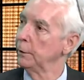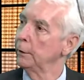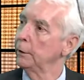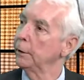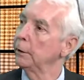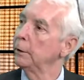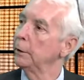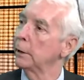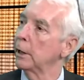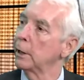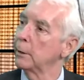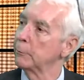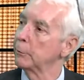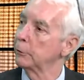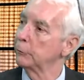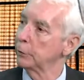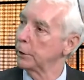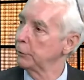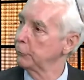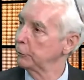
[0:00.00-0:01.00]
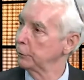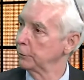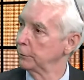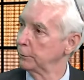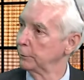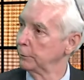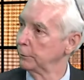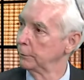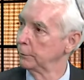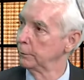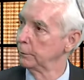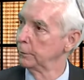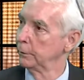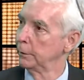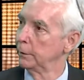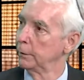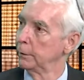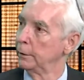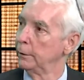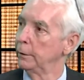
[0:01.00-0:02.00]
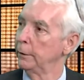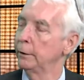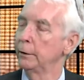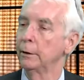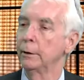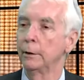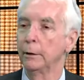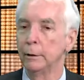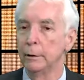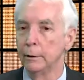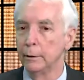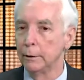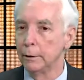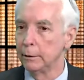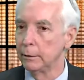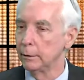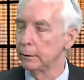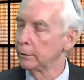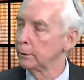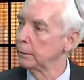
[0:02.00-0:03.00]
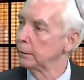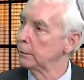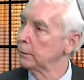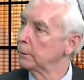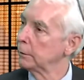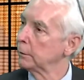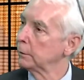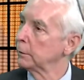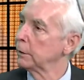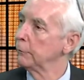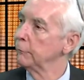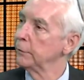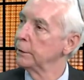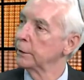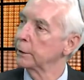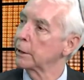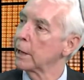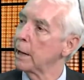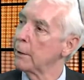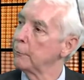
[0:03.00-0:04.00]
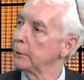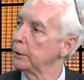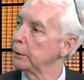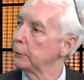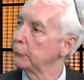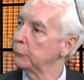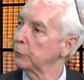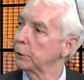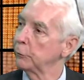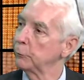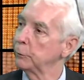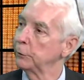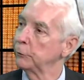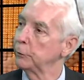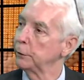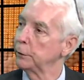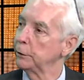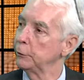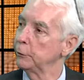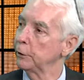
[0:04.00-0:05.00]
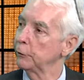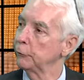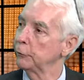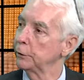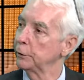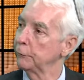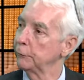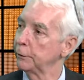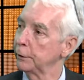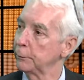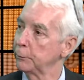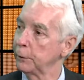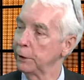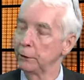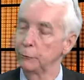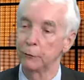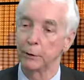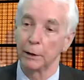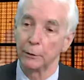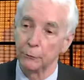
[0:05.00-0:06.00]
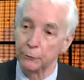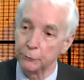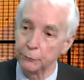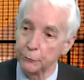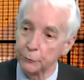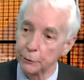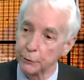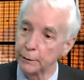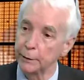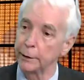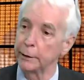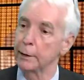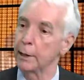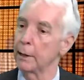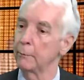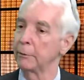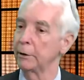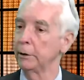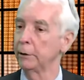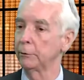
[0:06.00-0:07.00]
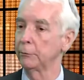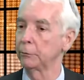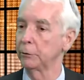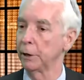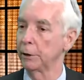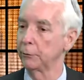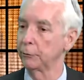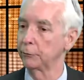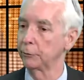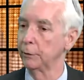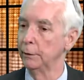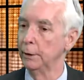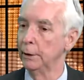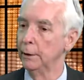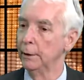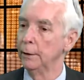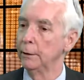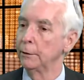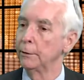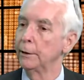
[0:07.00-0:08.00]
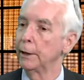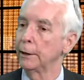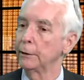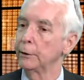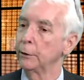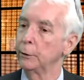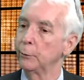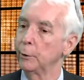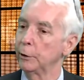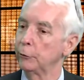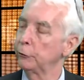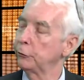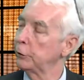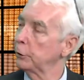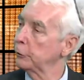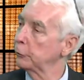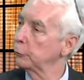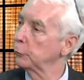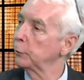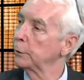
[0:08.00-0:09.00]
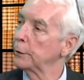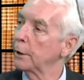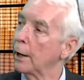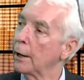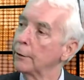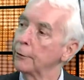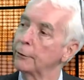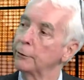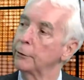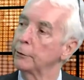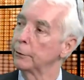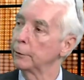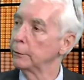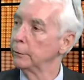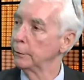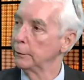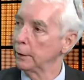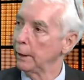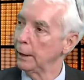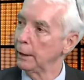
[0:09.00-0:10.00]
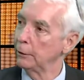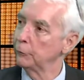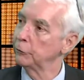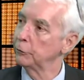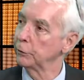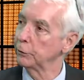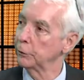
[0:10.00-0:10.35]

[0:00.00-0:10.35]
in the arbitration, eh, given the common interest between the U.S. and the Philippines, and certainly common interests that the U.S. shares with other Asian well,